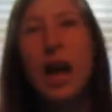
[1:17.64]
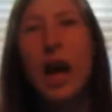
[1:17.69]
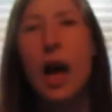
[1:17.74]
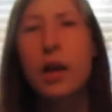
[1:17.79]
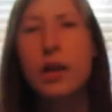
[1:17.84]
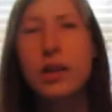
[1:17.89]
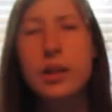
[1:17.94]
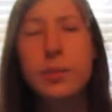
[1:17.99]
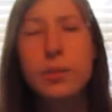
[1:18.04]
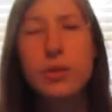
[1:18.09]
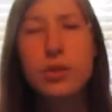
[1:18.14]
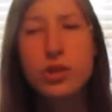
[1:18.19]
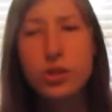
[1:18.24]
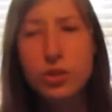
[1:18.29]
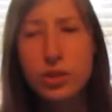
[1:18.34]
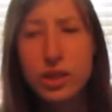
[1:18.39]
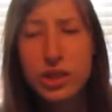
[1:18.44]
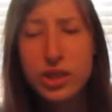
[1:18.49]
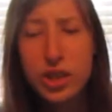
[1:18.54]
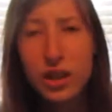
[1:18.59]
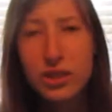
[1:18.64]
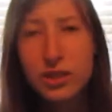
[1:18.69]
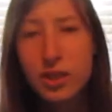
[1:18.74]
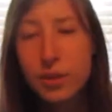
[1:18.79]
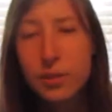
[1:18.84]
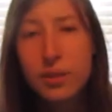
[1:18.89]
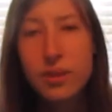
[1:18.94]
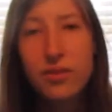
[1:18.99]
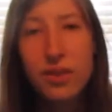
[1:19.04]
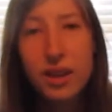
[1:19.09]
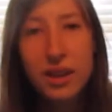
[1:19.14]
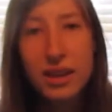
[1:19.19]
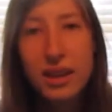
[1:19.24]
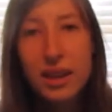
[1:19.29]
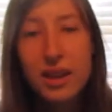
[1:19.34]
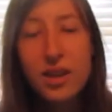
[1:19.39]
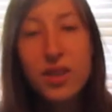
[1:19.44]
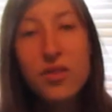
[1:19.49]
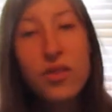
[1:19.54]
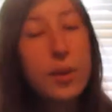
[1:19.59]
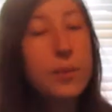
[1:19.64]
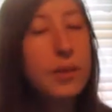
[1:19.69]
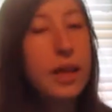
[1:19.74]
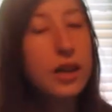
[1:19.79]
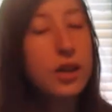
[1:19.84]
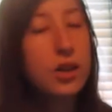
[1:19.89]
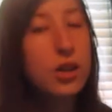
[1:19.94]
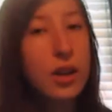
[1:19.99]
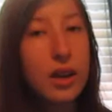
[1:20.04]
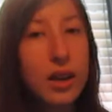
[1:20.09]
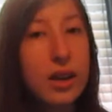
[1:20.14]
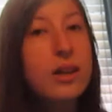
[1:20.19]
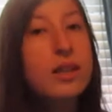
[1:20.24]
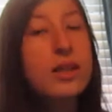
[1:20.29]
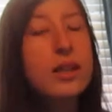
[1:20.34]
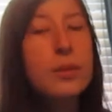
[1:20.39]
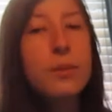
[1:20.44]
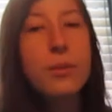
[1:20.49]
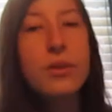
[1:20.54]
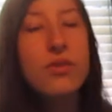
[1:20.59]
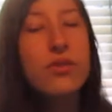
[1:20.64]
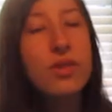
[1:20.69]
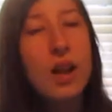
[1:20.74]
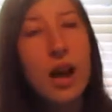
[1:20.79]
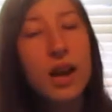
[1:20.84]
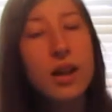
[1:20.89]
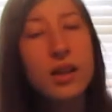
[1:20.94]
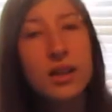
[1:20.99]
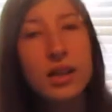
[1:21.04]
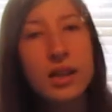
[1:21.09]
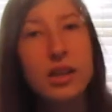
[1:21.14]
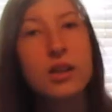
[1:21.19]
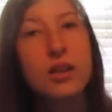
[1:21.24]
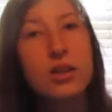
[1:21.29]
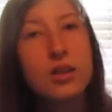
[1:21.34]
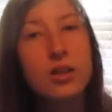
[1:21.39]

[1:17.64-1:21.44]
I'll, like, put screenshots up if I can, if I'm that good at editing, but if not, like,